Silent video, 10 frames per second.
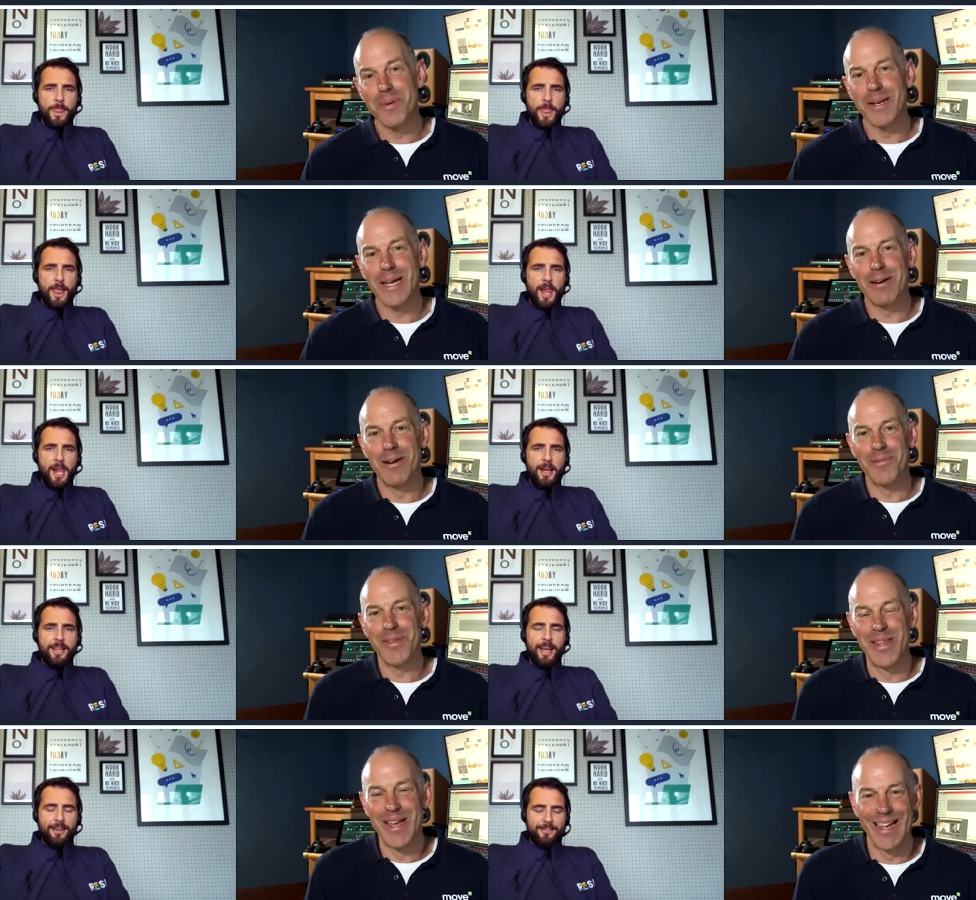Speaker 1: by now,
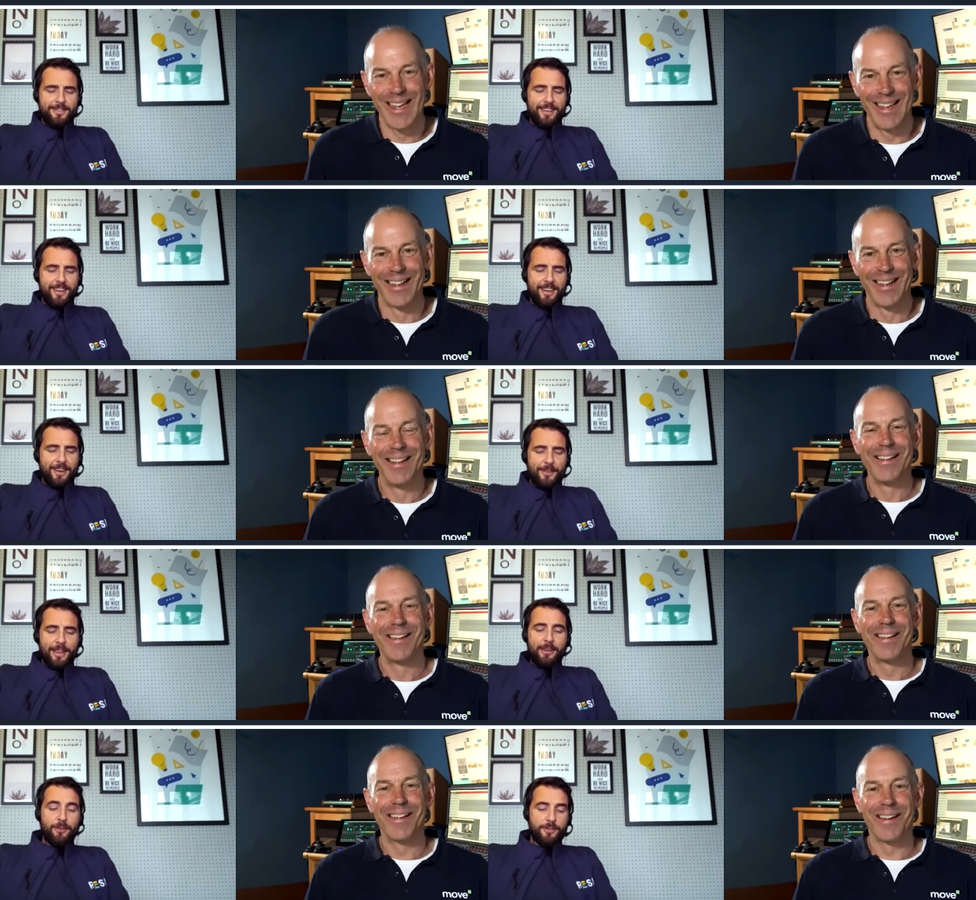haven't
Speaker 2: they?
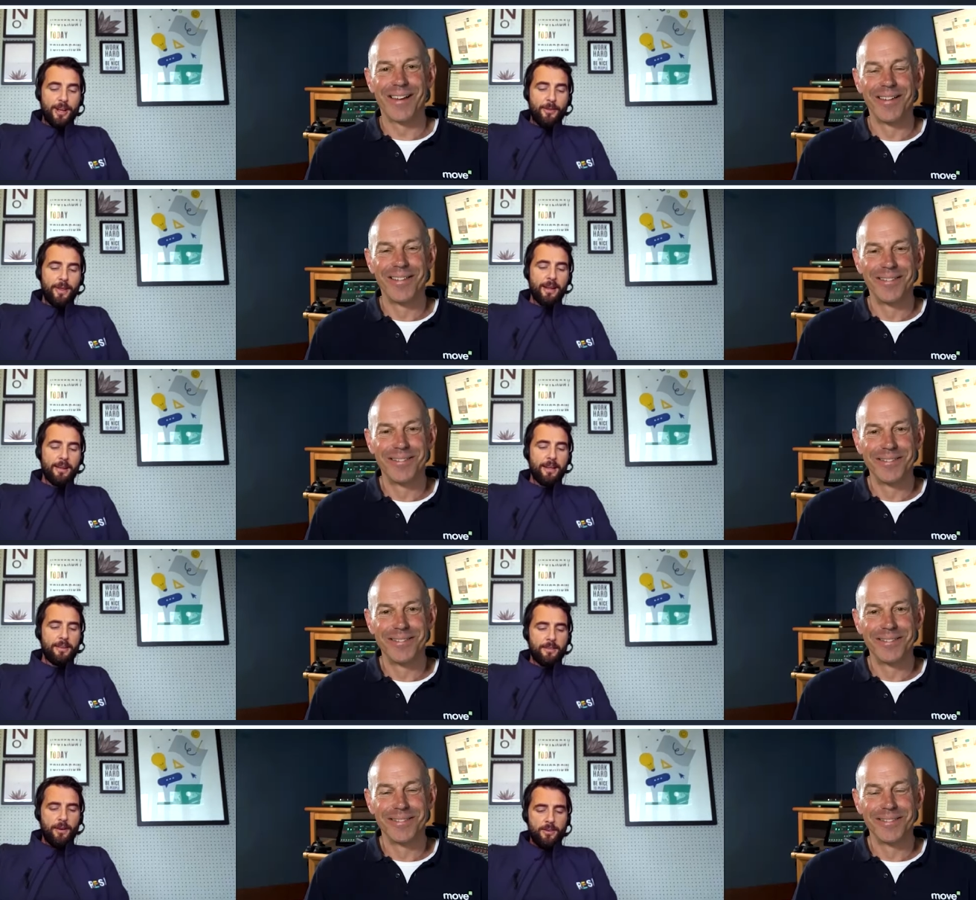Well, there's lots out there, and
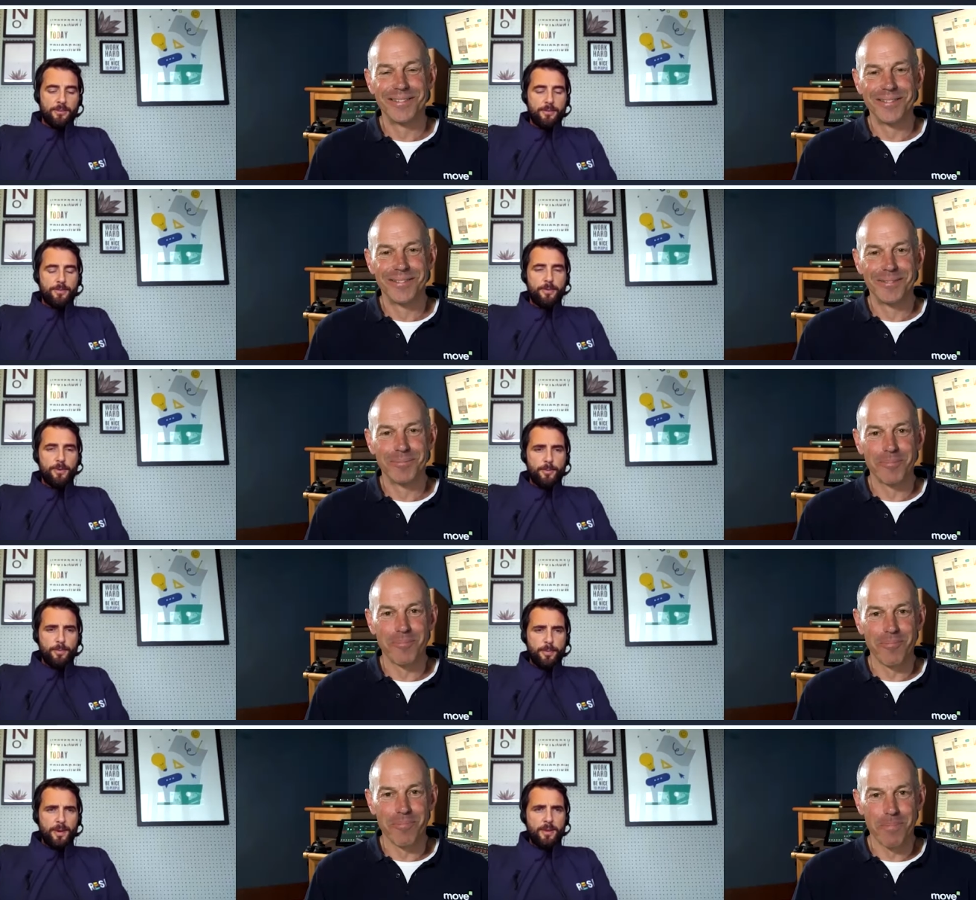there are new
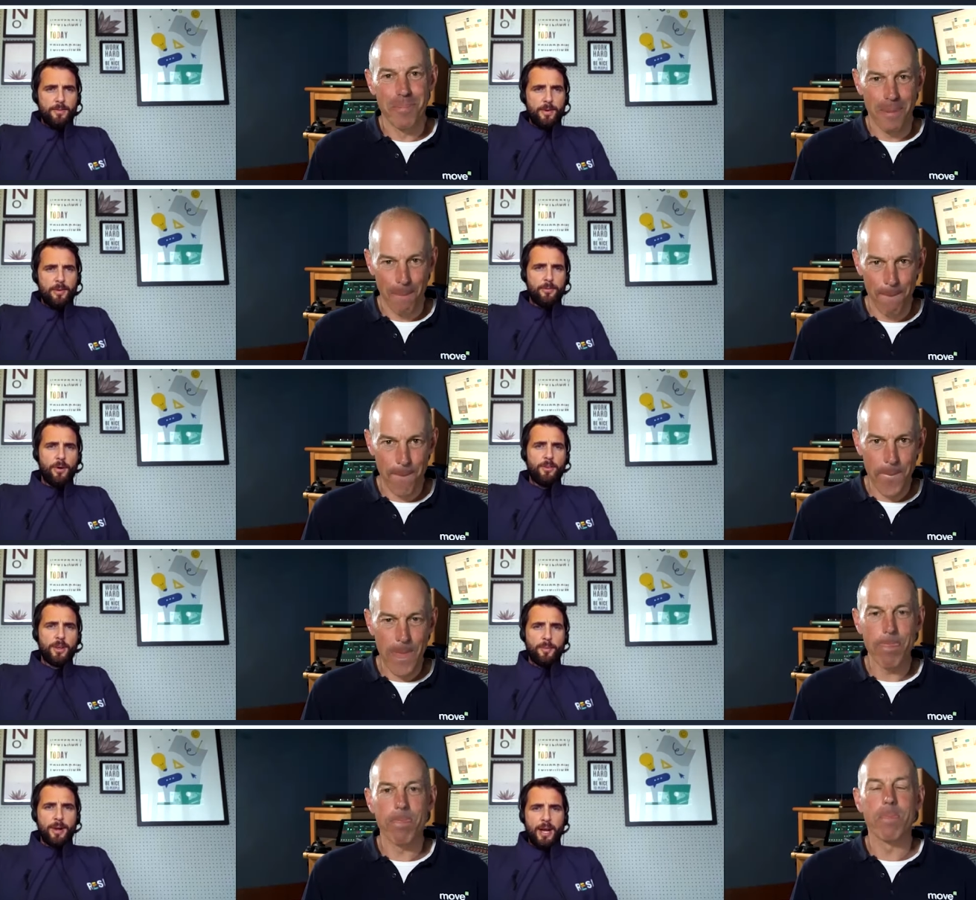permitted development rights
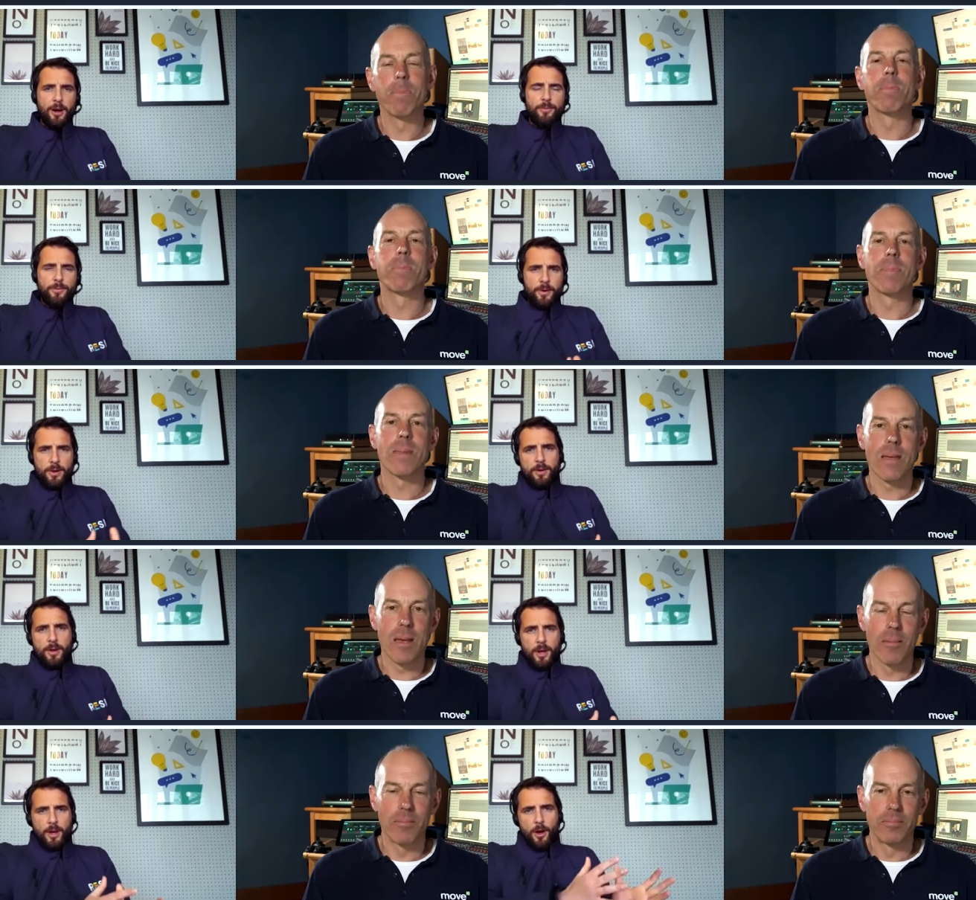coming out for
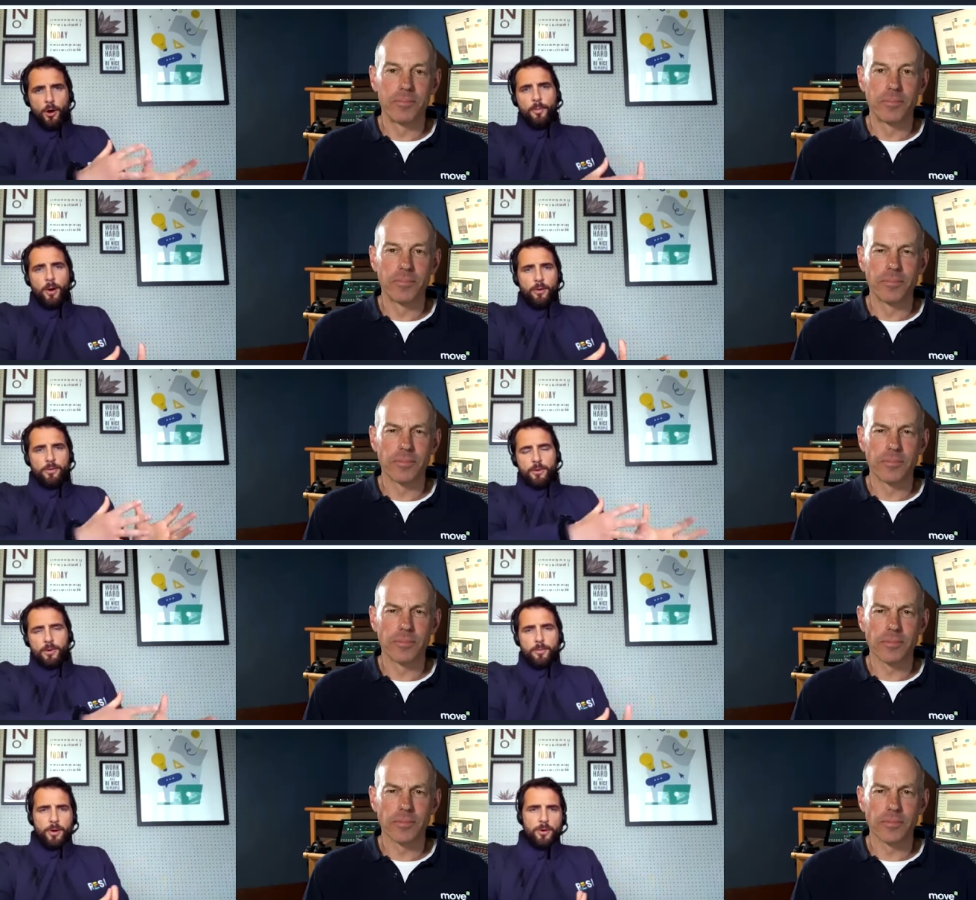homeowners and
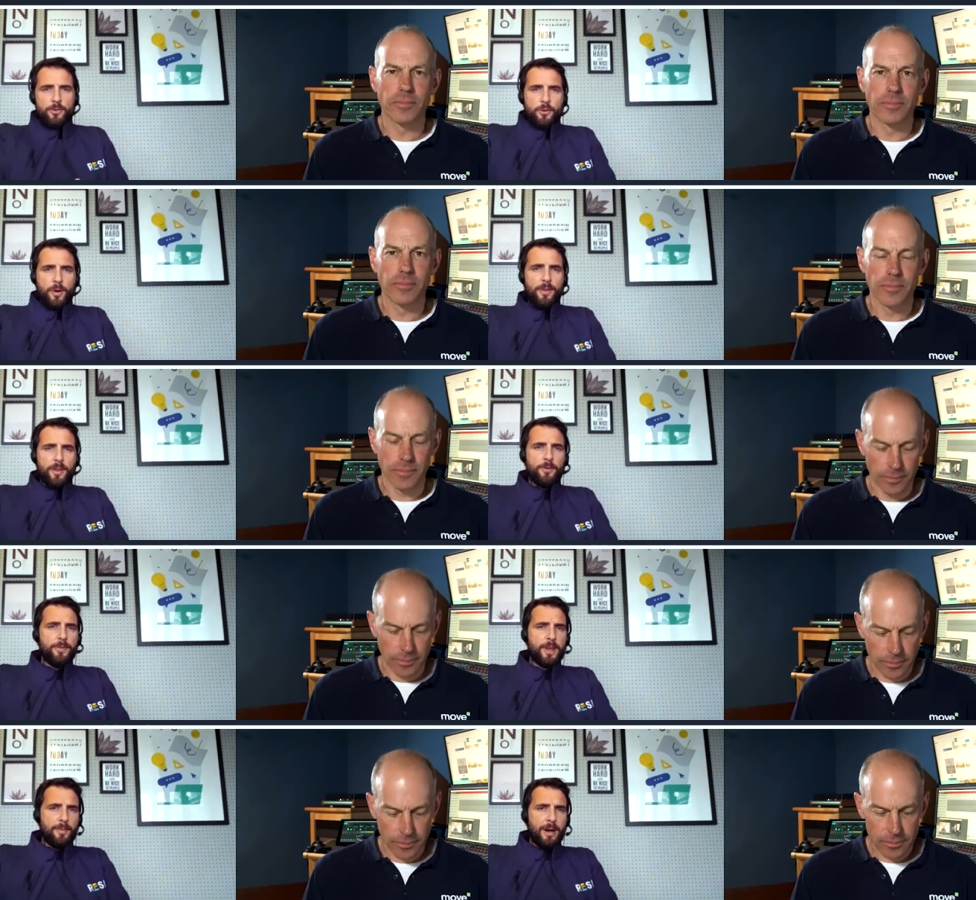commercial. But I think good
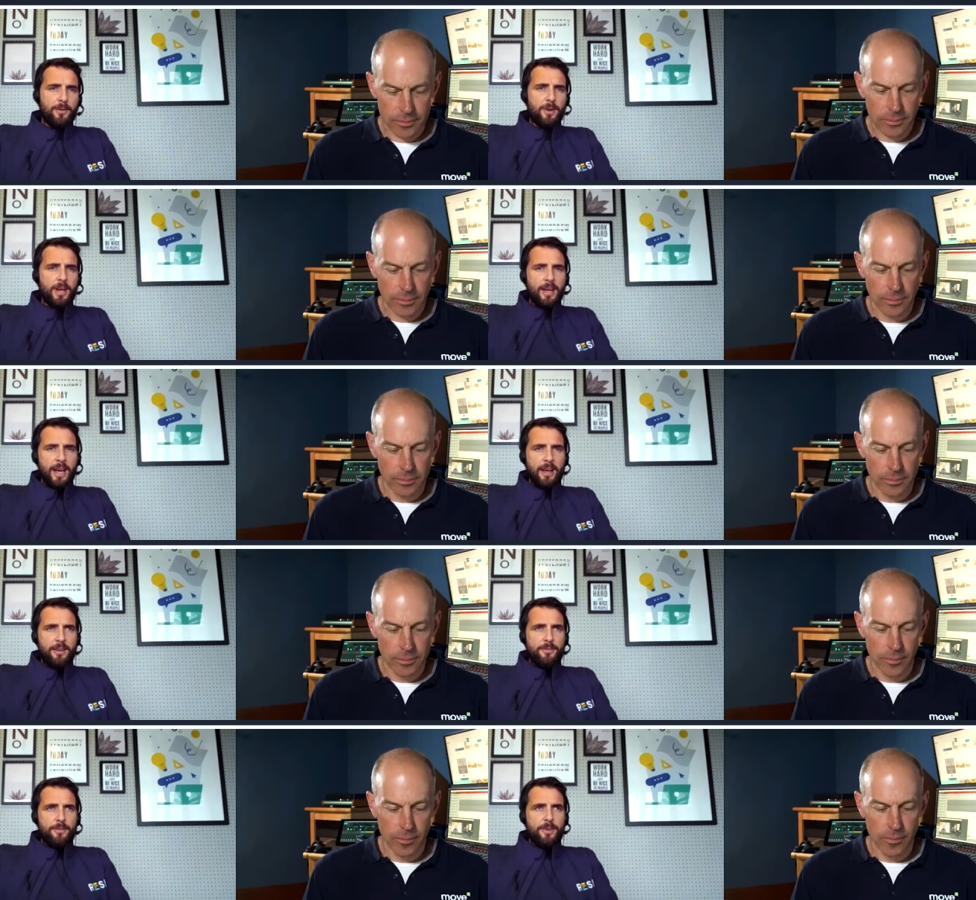thing about
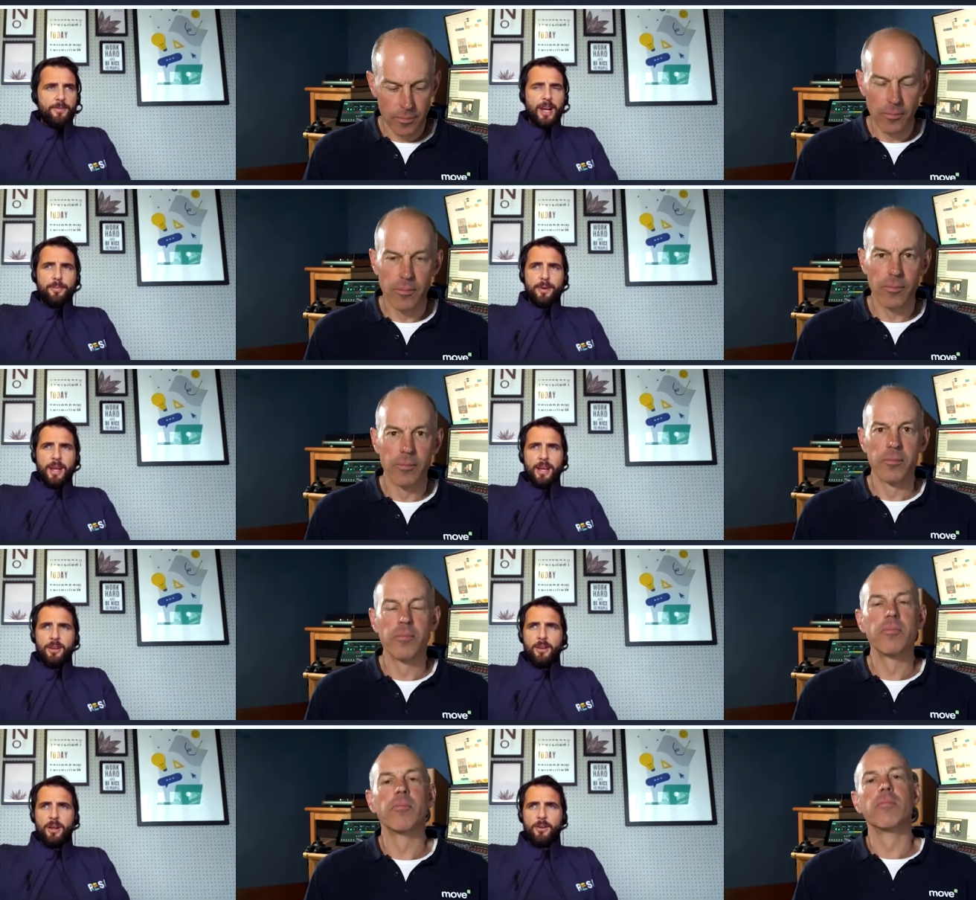developing a